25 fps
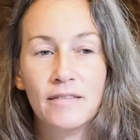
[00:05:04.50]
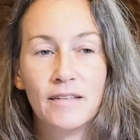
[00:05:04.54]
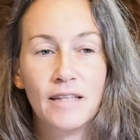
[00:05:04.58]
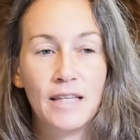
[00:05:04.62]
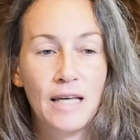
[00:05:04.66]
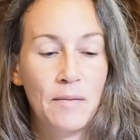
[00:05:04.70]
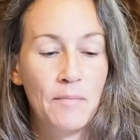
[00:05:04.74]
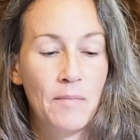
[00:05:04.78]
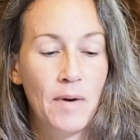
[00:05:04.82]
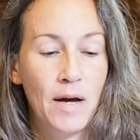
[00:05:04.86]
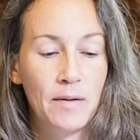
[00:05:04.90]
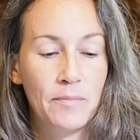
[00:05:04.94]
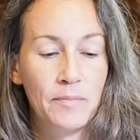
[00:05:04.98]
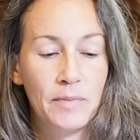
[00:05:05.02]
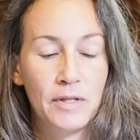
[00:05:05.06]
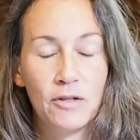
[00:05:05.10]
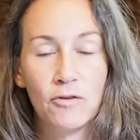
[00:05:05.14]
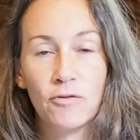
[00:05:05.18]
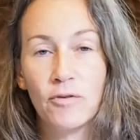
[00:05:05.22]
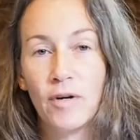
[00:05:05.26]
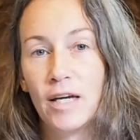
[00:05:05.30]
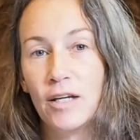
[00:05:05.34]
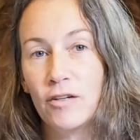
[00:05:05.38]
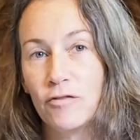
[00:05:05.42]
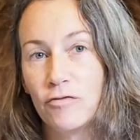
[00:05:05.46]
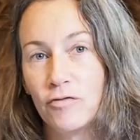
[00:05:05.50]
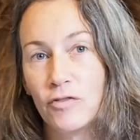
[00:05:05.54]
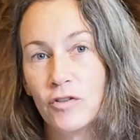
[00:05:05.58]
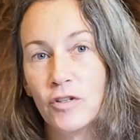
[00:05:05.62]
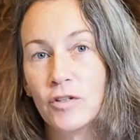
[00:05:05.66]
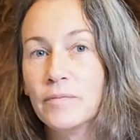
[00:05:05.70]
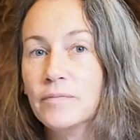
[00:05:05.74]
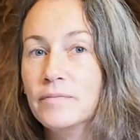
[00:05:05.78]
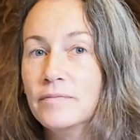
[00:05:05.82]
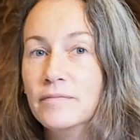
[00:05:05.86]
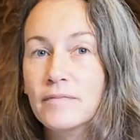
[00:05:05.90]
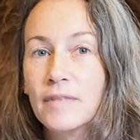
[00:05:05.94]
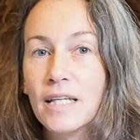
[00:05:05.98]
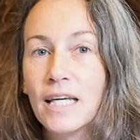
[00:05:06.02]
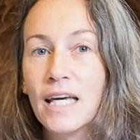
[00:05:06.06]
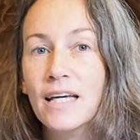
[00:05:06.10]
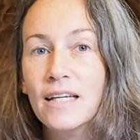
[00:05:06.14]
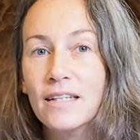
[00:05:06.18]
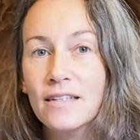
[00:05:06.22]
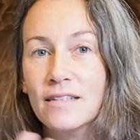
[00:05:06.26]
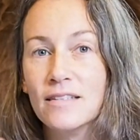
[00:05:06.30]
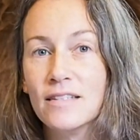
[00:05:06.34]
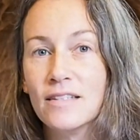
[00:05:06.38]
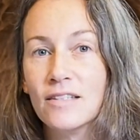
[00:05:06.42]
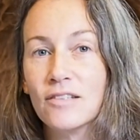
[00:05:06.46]
they might be great for
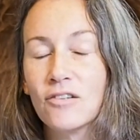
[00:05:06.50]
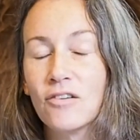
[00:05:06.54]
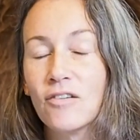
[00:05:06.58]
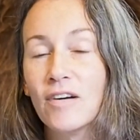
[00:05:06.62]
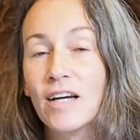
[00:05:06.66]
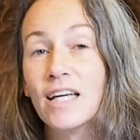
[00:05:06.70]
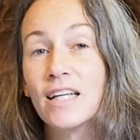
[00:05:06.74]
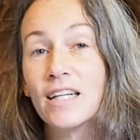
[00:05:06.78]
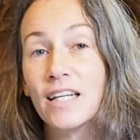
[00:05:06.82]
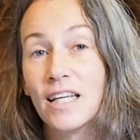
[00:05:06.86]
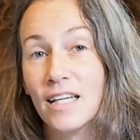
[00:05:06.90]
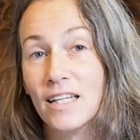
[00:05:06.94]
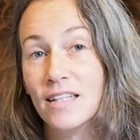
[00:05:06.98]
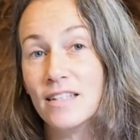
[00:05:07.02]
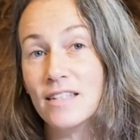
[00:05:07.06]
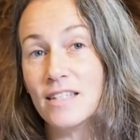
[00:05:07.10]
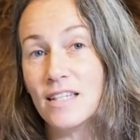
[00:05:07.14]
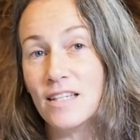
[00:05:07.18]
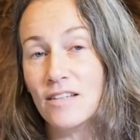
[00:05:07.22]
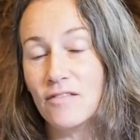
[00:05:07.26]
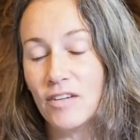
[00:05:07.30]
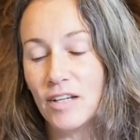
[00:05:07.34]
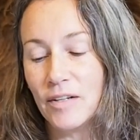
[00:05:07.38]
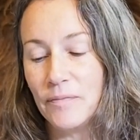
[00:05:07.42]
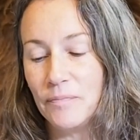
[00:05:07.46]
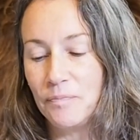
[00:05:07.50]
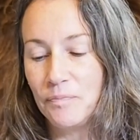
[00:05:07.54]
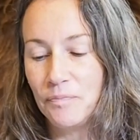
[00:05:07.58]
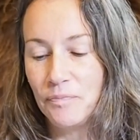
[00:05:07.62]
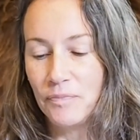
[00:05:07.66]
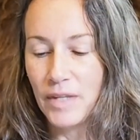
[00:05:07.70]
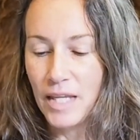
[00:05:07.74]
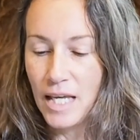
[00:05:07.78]
kids and grandkids even.